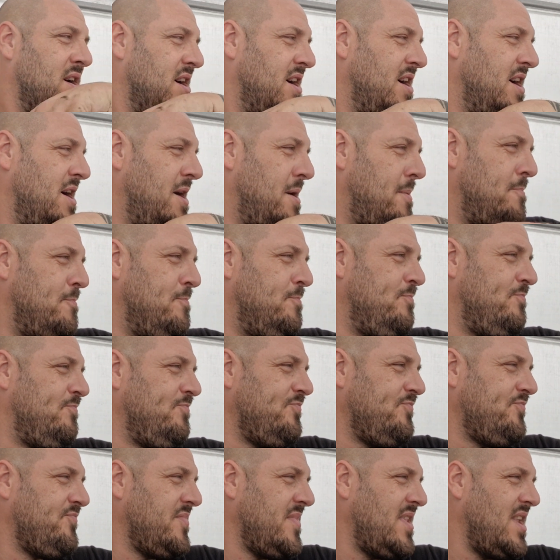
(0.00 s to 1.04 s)

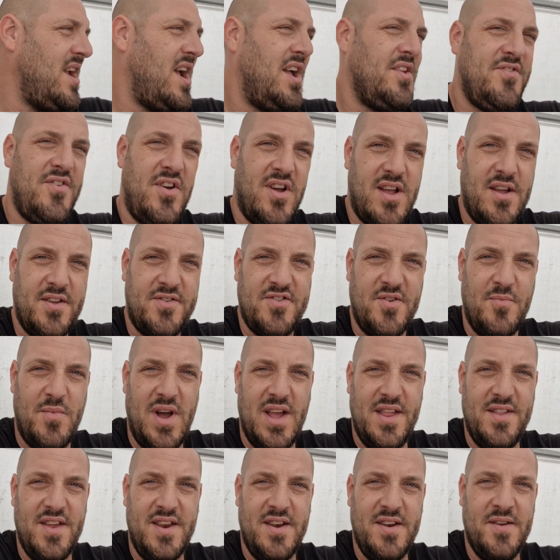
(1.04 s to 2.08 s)
I start
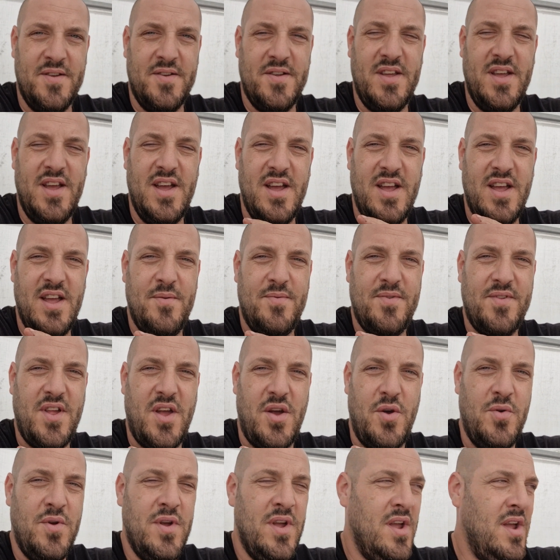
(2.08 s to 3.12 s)
customizing.
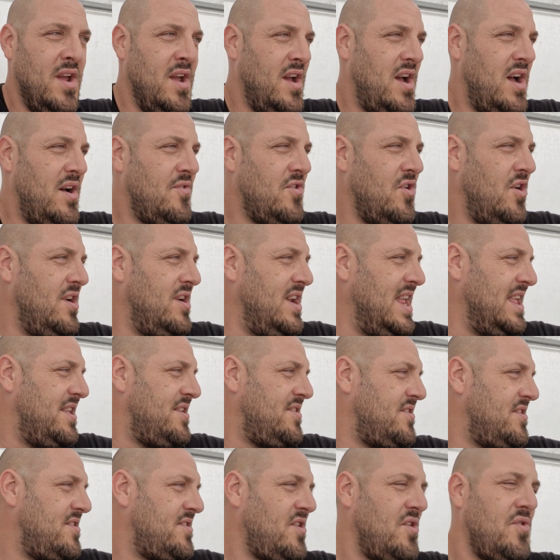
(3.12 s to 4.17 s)
So I've got a
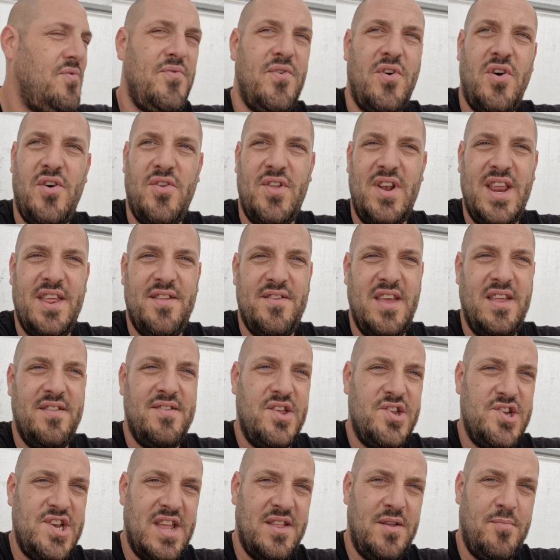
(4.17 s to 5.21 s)
list so far. The list is
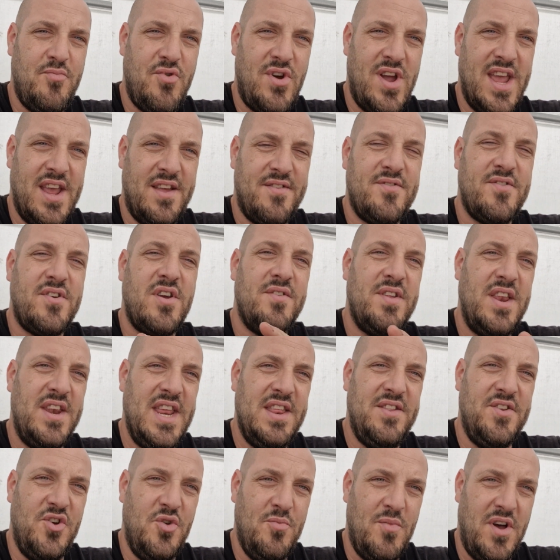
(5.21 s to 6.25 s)
check the brakes, because it
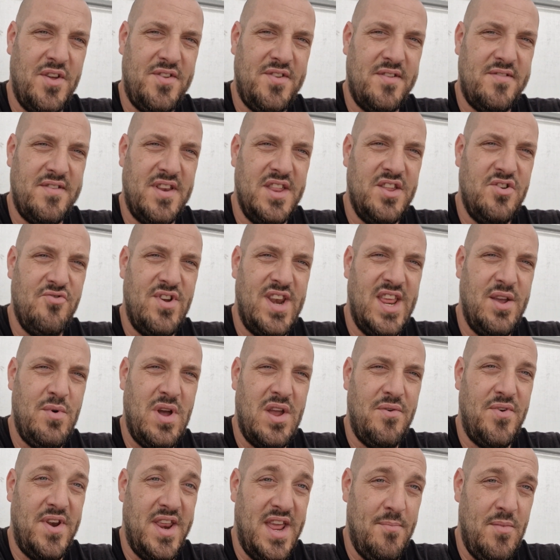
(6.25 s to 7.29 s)
needs a new master cylinder
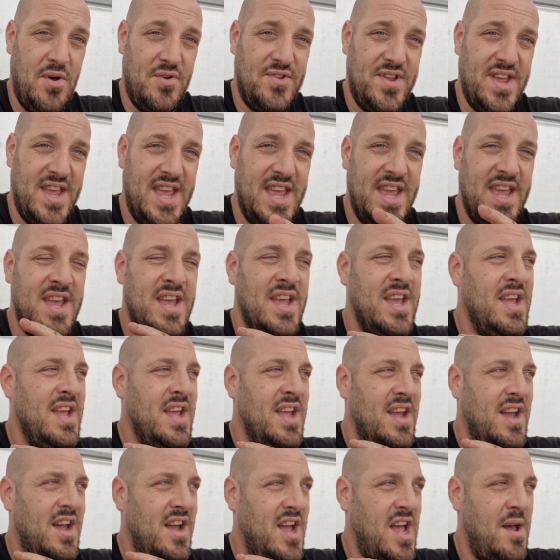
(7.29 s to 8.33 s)
anyway for the MOT.
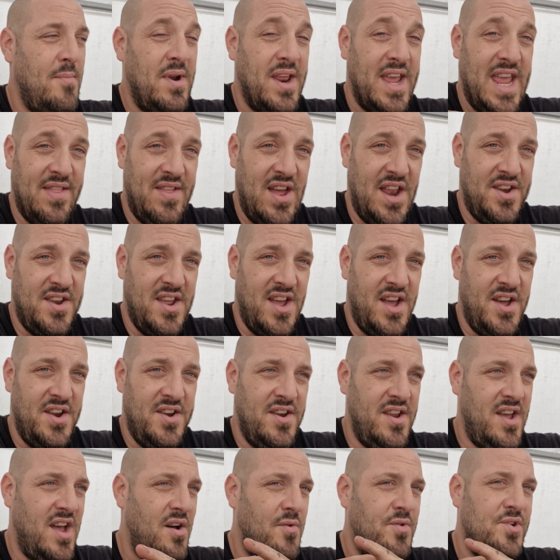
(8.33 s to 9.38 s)
I'm going to get that
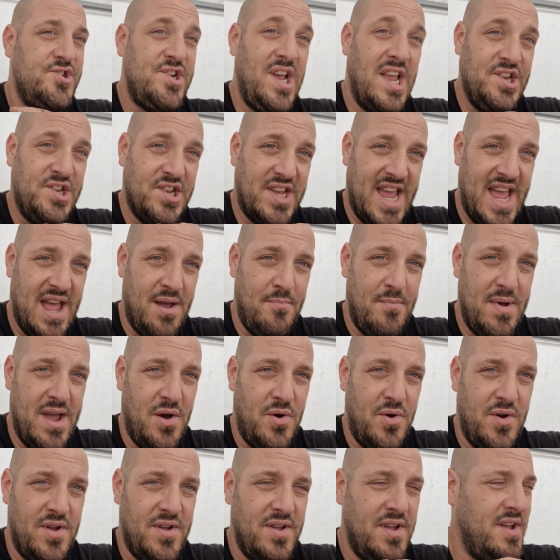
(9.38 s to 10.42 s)
done. I want to change the cam
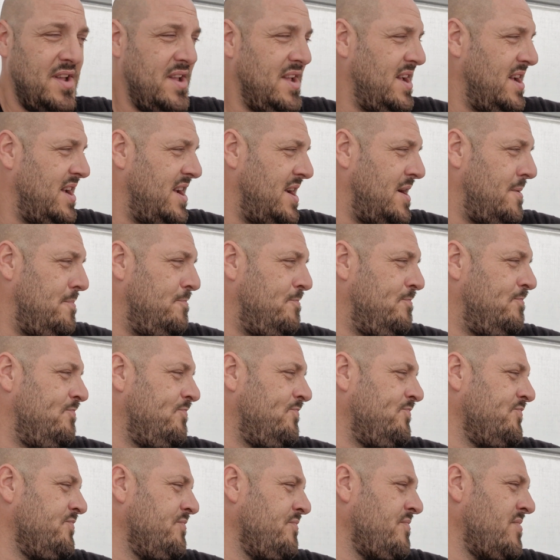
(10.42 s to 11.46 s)
belt. I'm
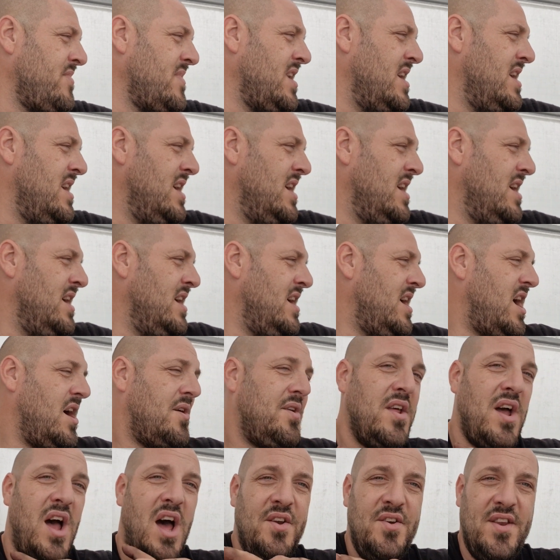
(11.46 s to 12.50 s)

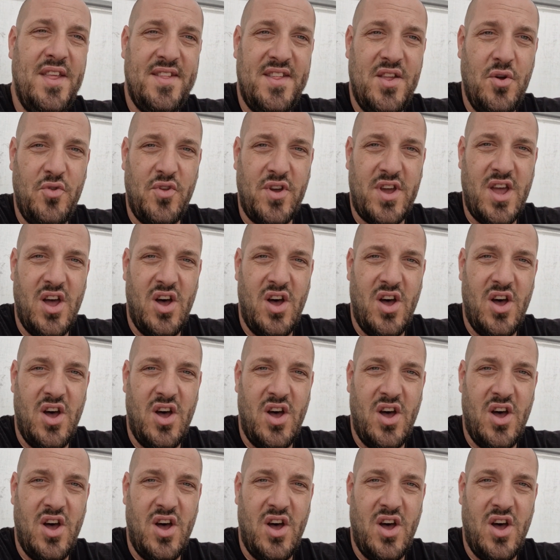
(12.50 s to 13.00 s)
going to underseal the